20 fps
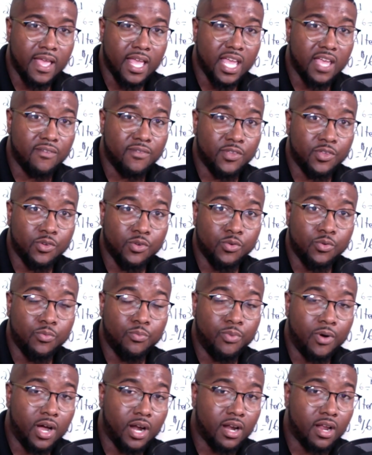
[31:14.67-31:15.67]
If you
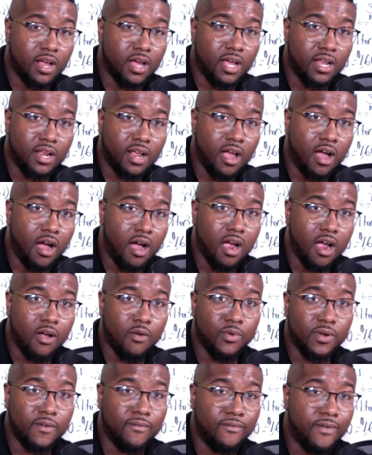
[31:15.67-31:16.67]
bought a car
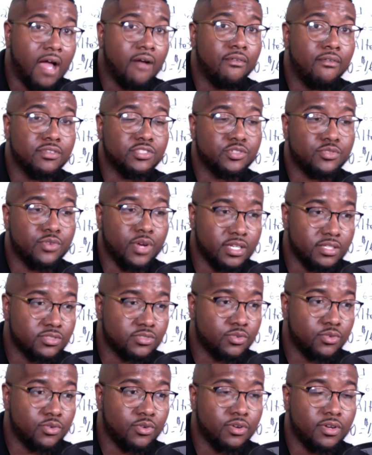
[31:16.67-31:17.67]
with a 500 credit
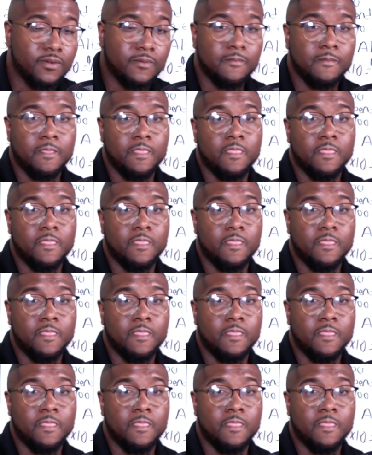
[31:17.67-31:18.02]
score